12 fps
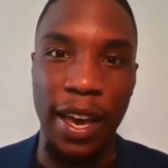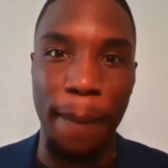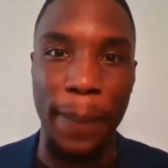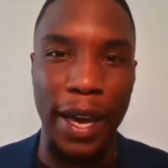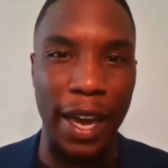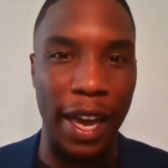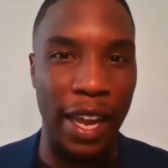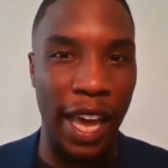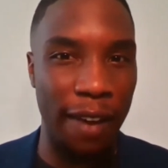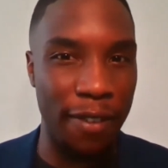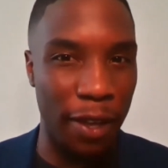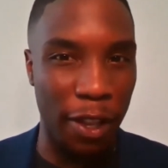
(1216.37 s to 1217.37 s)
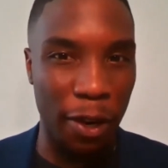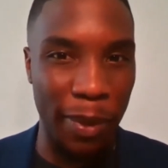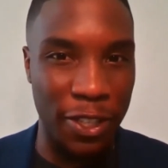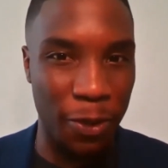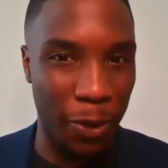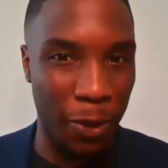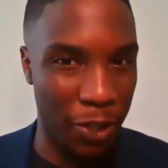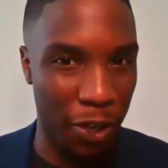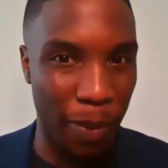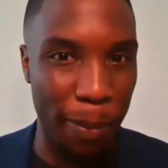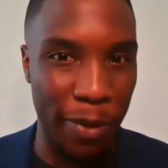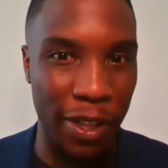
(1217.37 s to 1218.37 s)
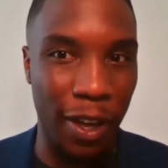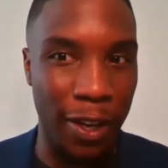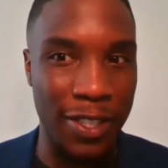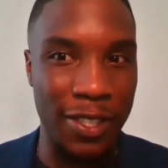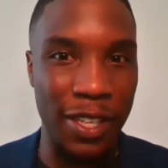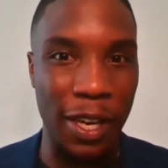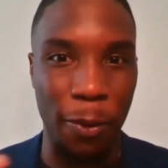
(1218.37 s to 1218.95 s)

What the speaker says: and have a little bit of short-term memory loss